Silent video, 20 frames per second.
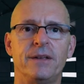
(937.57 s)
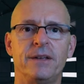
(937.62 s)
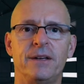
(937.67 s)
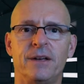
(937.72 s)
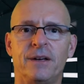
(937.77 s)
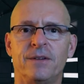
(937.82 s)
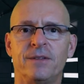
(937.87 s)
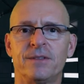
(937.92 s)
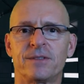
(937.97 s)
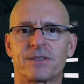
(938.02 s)

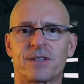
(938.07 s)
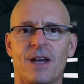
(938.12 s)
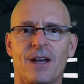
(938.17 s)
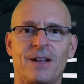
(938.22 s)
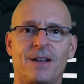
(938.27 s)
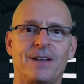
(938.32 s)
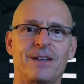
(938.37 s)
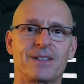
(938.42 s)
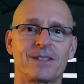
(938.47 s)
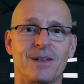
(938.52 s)
It's
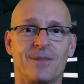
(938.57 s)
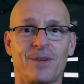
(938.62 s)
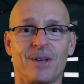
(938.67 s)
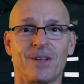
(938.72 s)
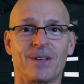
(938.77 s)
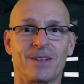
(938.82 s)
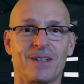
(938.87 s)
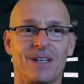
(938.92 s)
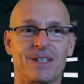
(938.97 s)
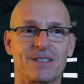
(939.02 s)
kind of like some
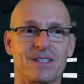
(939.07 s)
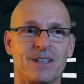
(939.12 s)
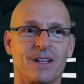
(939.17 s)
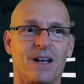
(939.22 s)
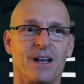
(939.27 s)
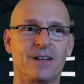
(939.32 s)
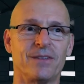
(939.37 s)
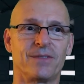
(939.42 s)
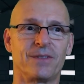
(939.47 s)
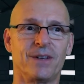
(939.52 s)
other things in
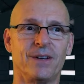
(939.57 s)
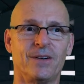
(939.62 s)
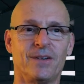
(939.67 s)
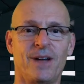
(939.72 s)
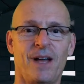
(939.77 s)
life.